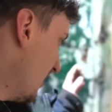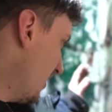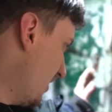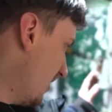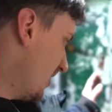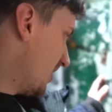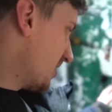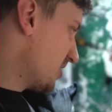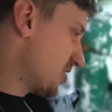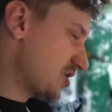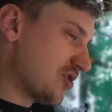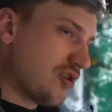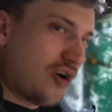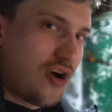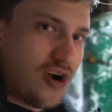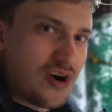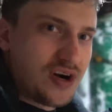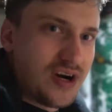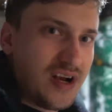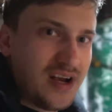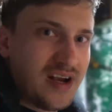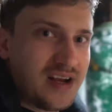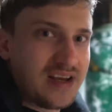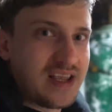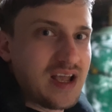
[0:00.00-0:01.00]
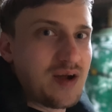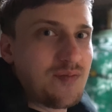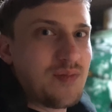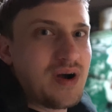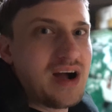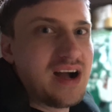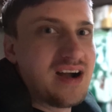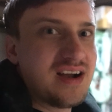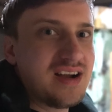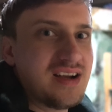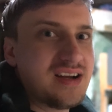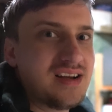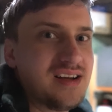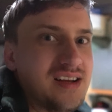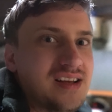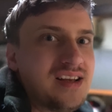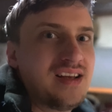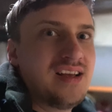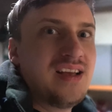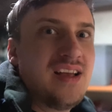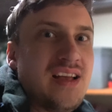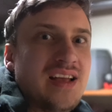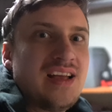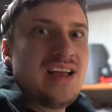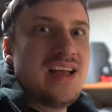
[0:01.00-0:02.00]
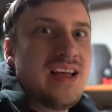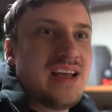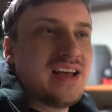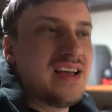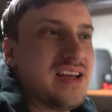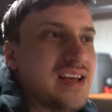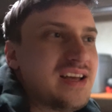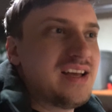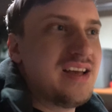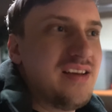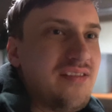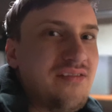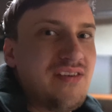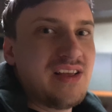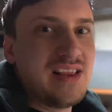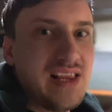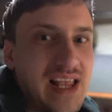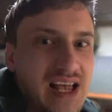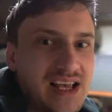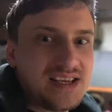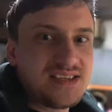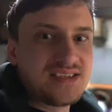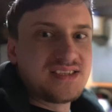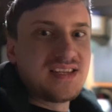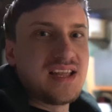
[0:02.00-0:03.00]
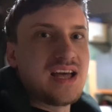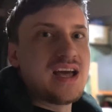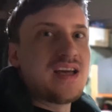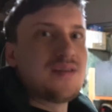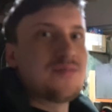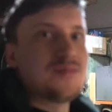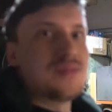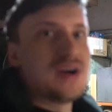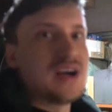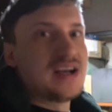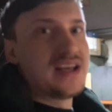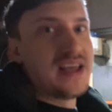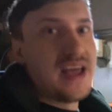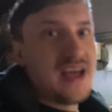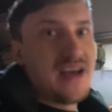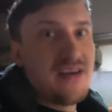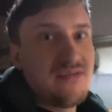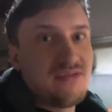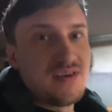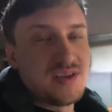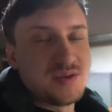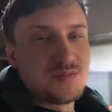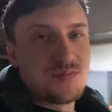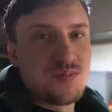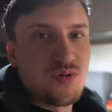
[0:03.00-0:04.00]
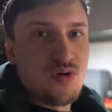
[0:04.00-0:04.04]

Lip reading: restore Yamaha. The last time I had